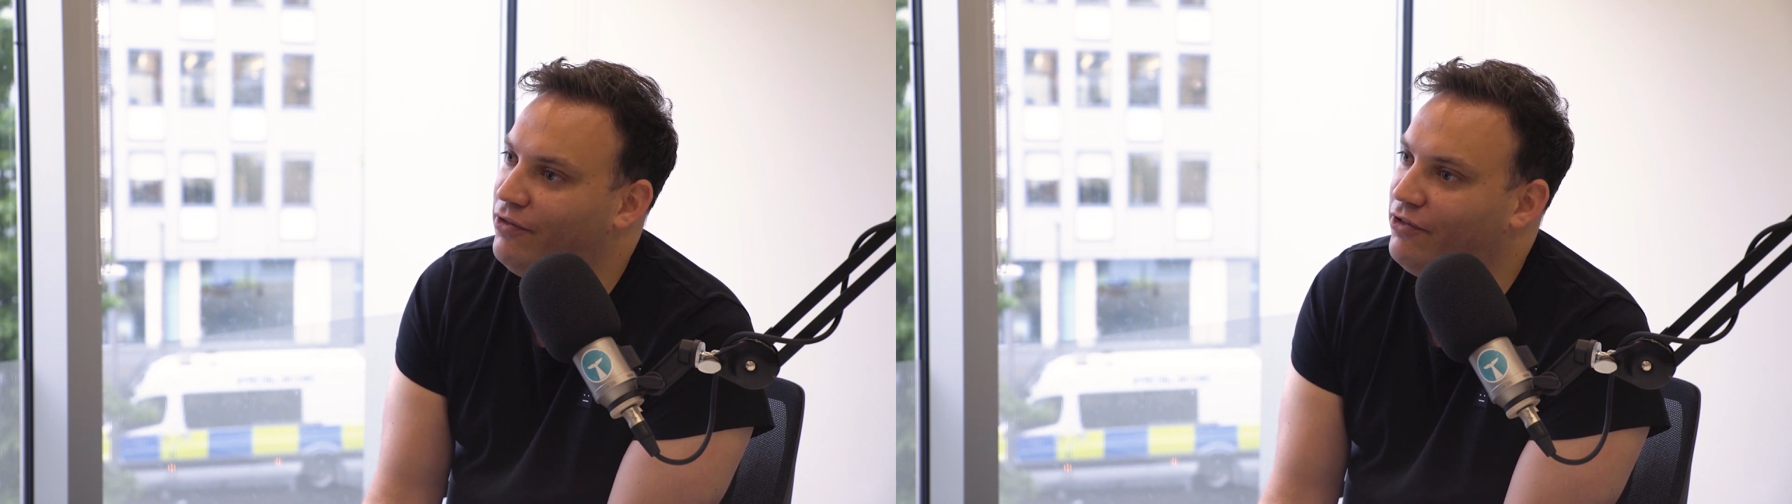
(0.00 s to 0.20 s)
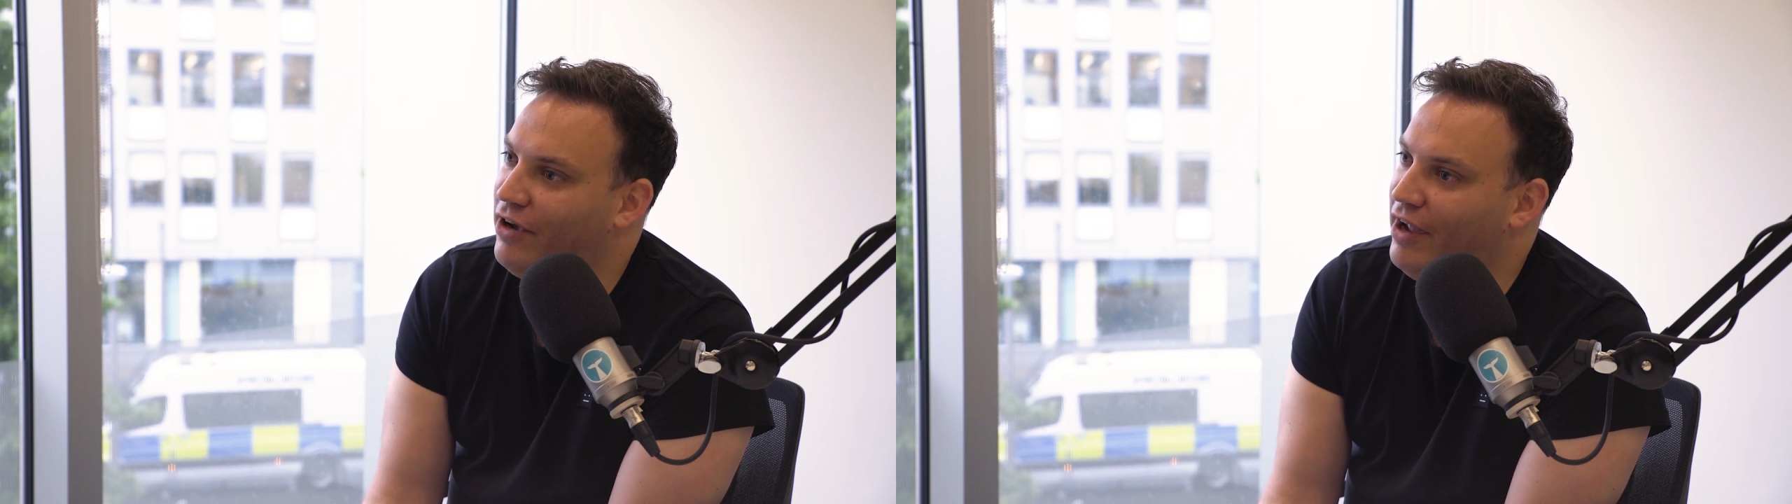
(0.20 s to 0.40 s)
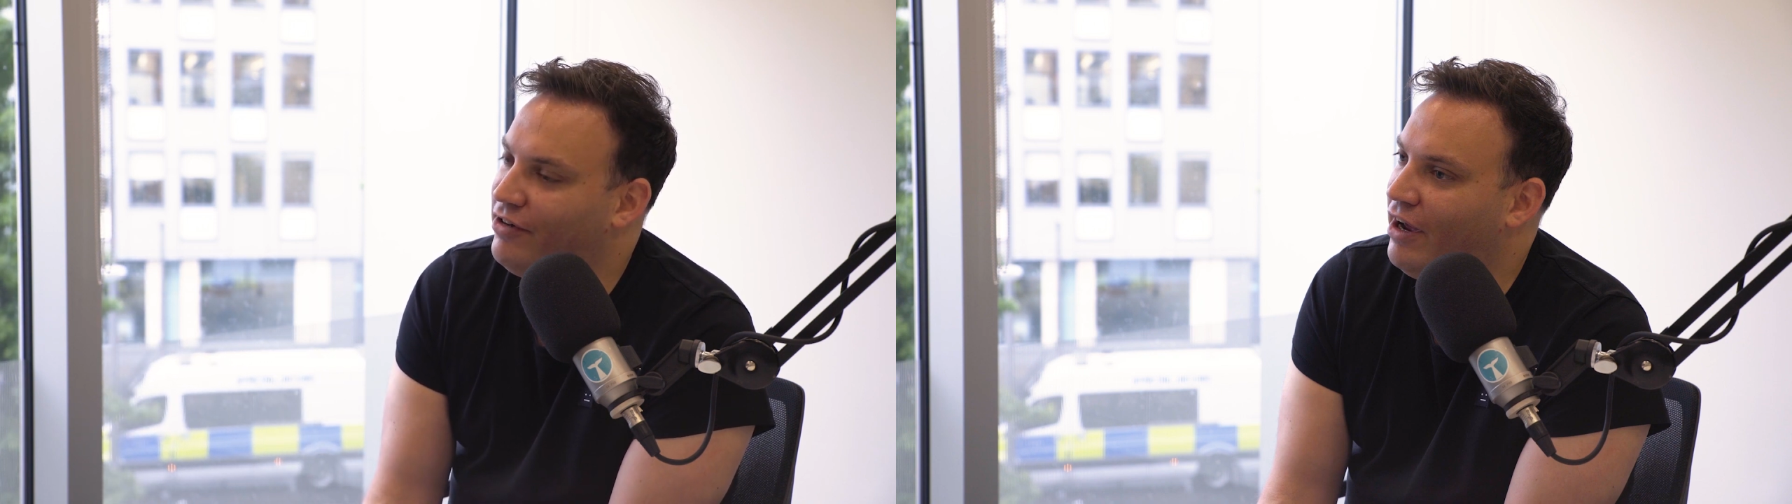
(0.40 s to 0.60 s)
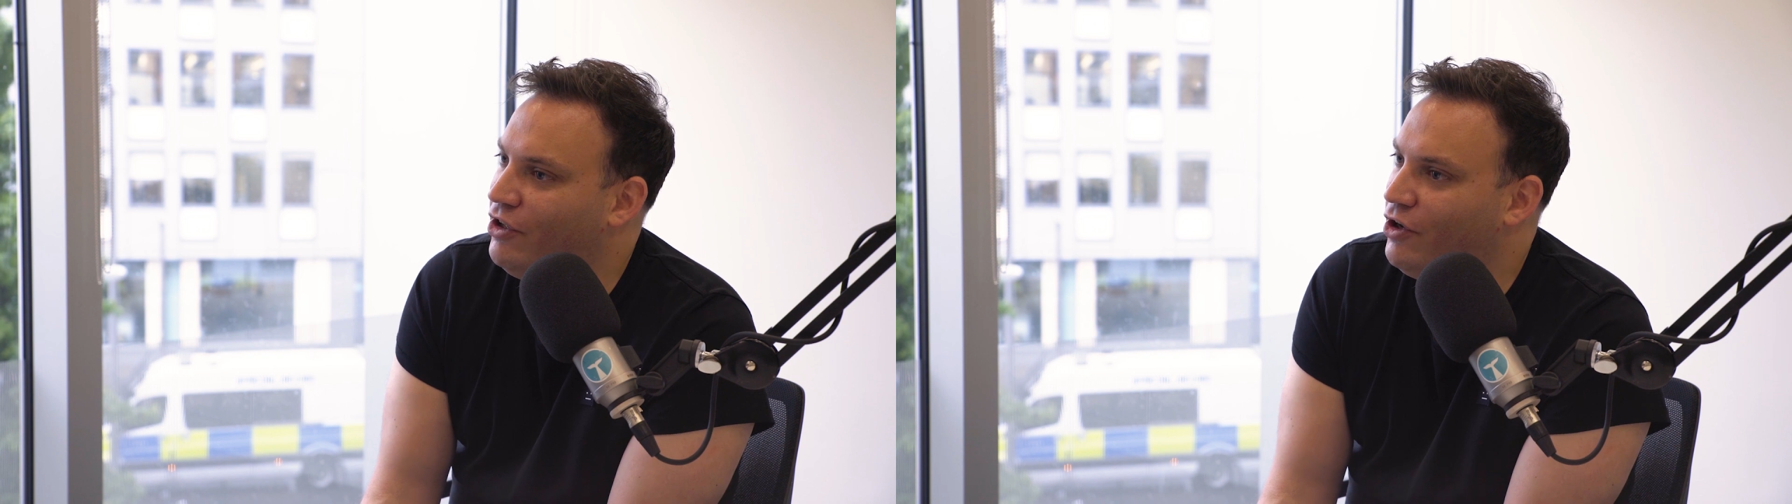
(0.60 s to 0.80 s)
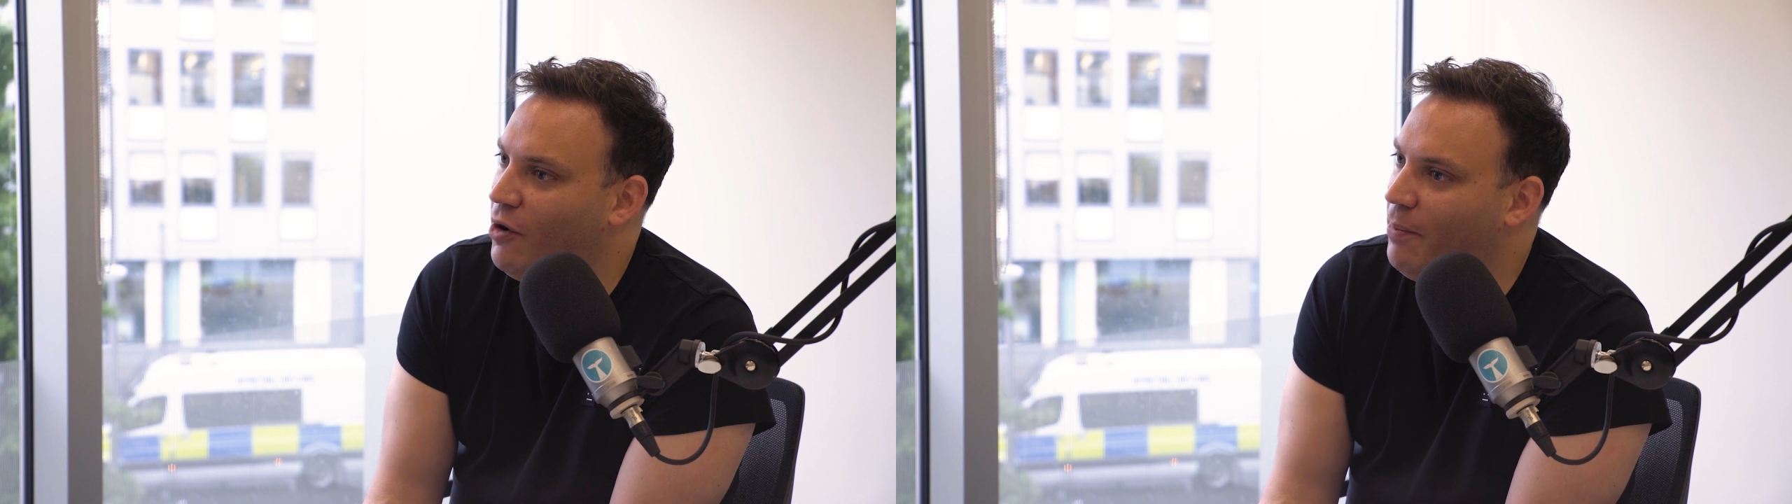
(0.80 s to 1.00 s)
change? How
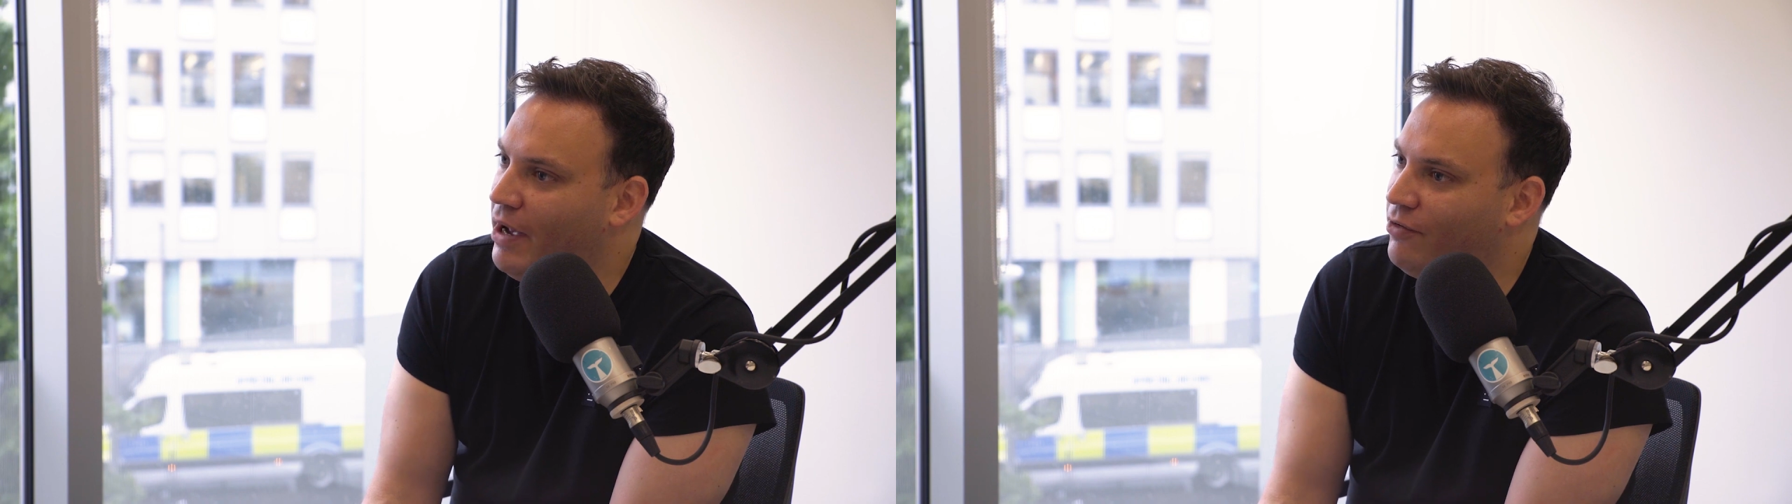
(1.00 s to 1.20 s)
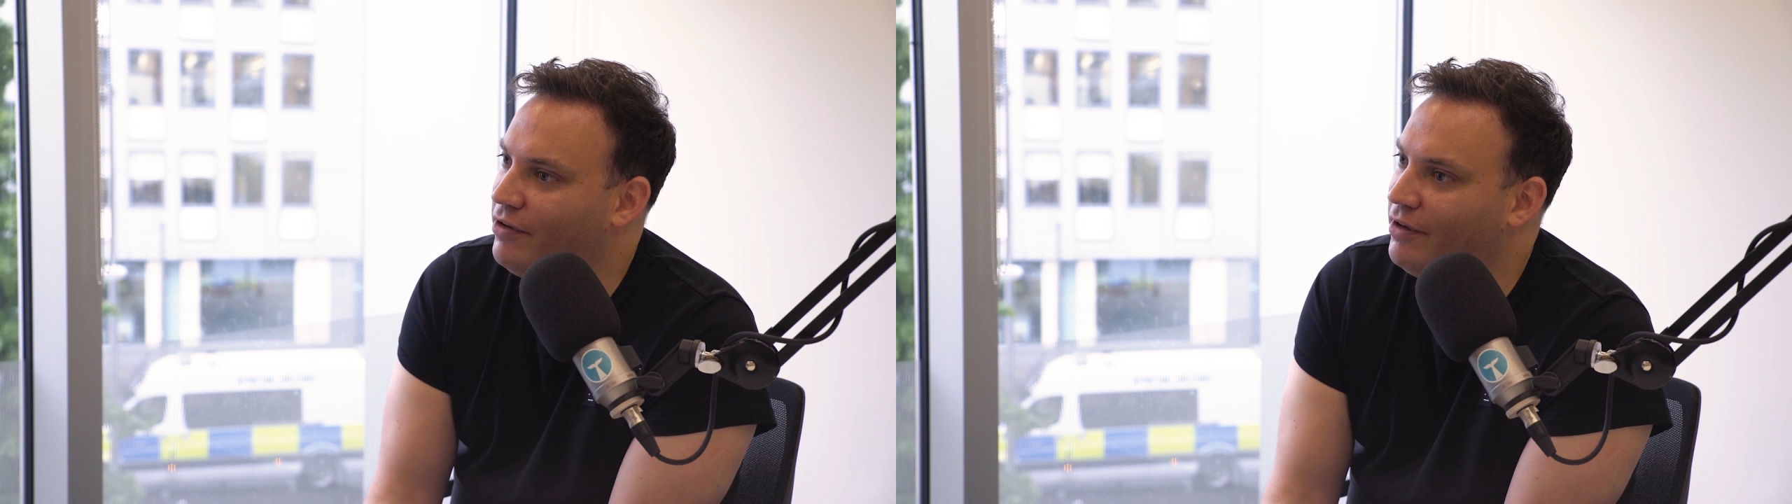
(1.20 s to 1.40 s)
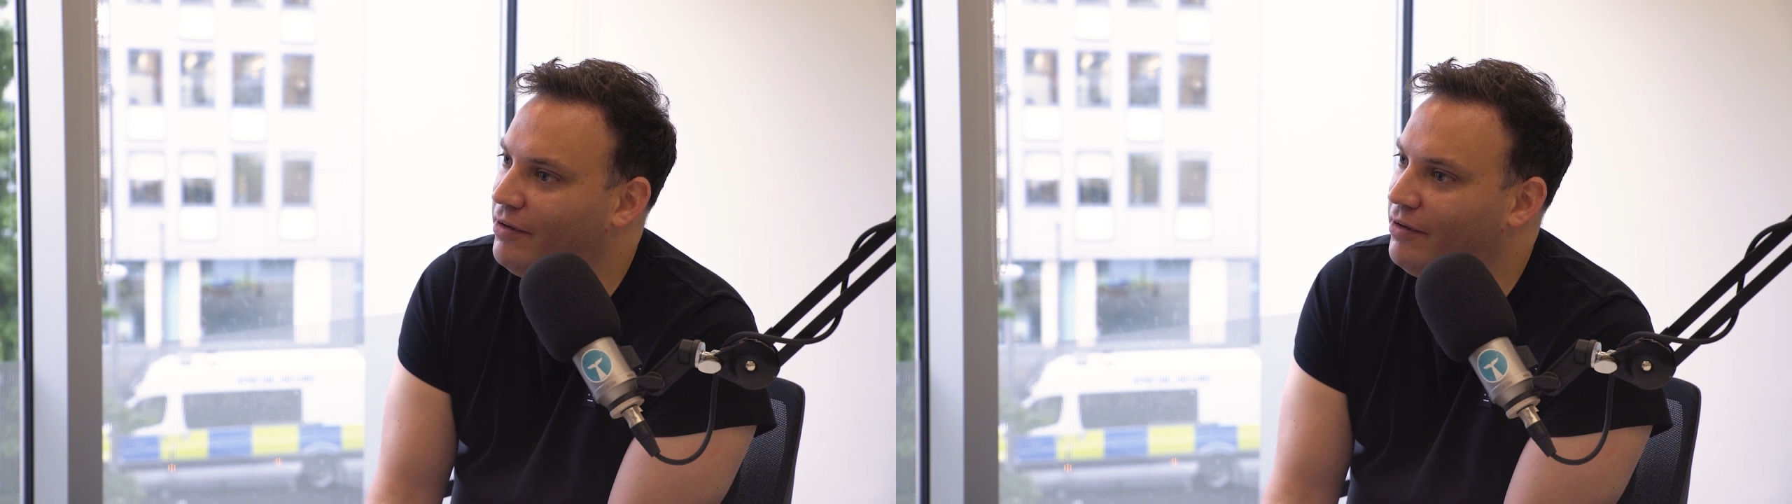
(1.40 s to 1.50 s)
do you go about